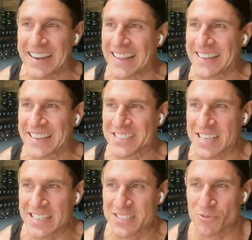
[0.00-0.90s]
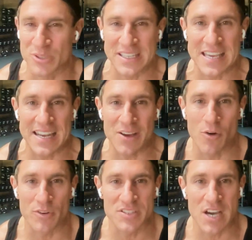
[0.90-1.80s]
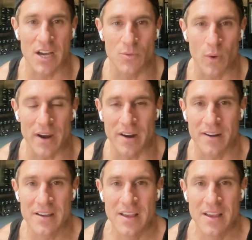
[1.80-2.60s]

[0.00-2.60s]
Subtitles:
And I think it's really getting overdone where,